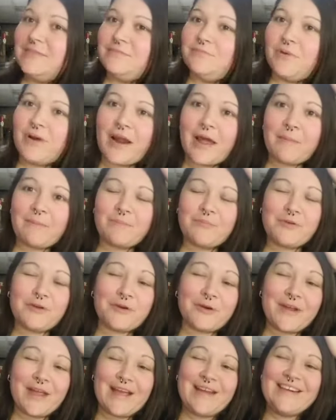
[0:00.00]
when I
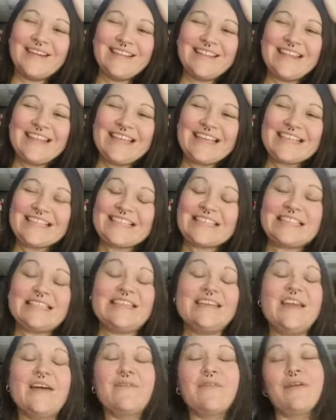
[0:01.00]
created this,
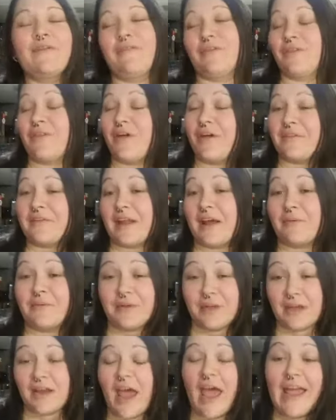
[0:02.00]
never even thought that I would
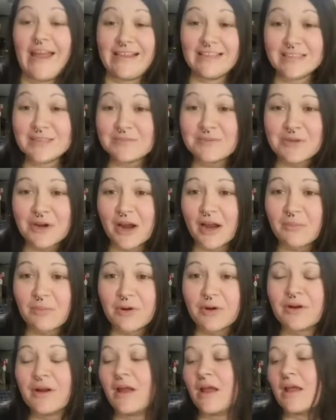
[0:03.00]
get a
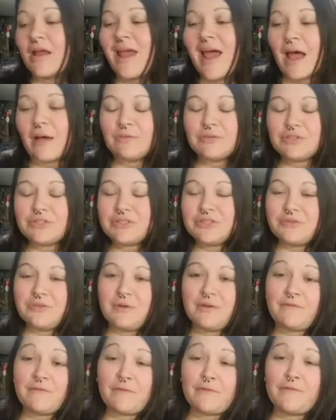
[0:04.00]
subscriber. I was just doing
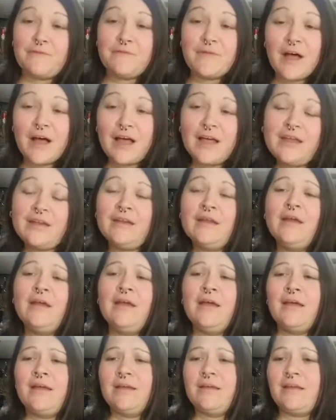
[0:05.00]
it for fun,
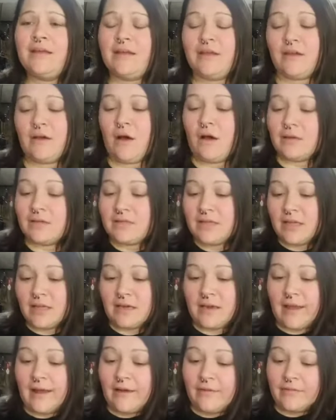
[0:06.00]
getting
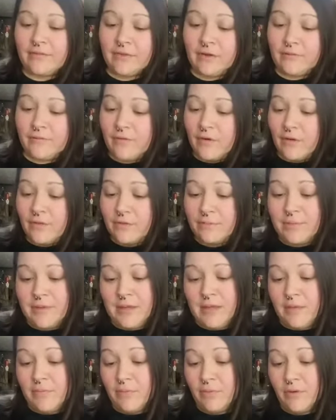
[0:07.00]
content out there for other
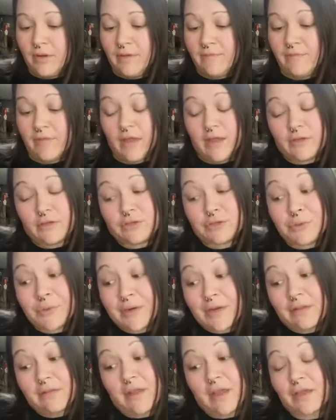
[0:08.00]
people. If they
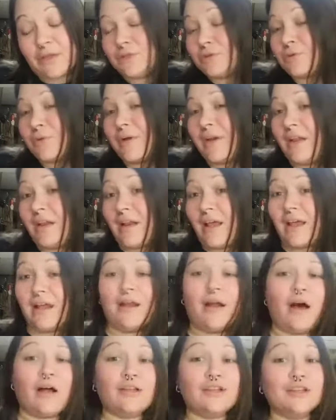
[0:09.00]
enjoyed it, they enjoyed it,
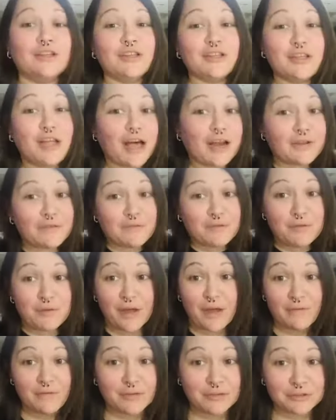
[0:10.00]
and a lot of you
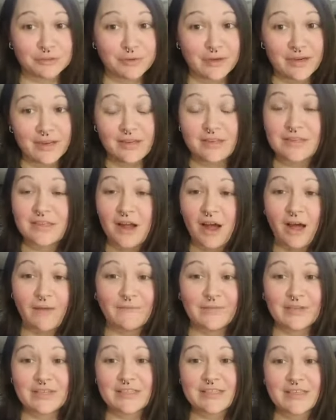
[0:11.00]
have enjoyed it.
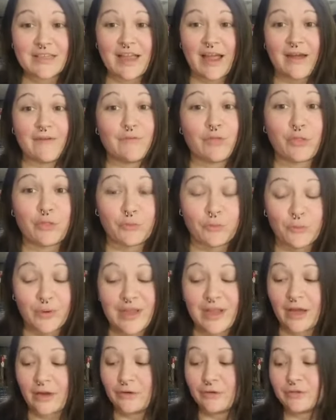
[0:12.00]
Obviously, I have
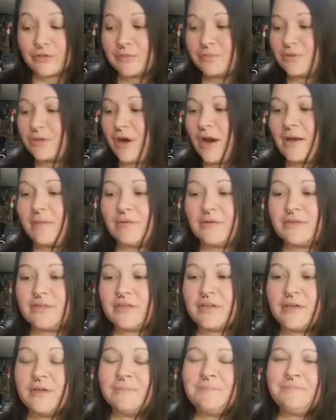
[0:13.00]
300 subscribers.